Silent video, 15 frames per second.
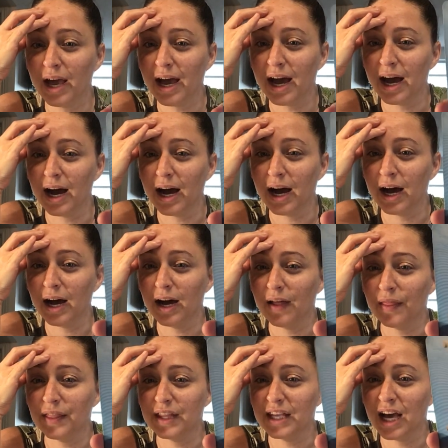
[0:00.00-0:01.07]

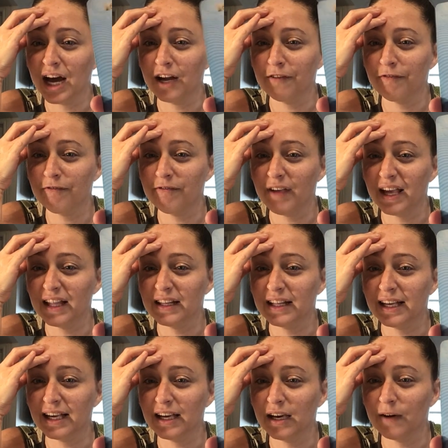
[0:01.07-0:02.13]
the
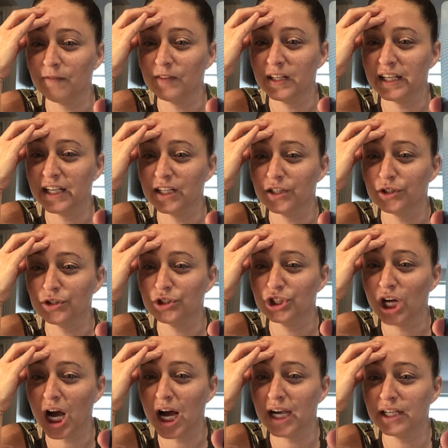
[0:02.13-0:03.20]
unveiling of the inner
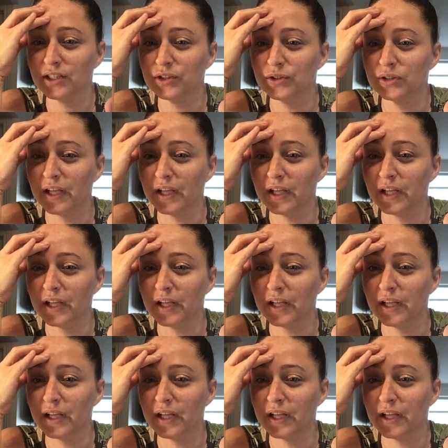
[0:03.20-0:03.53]
child,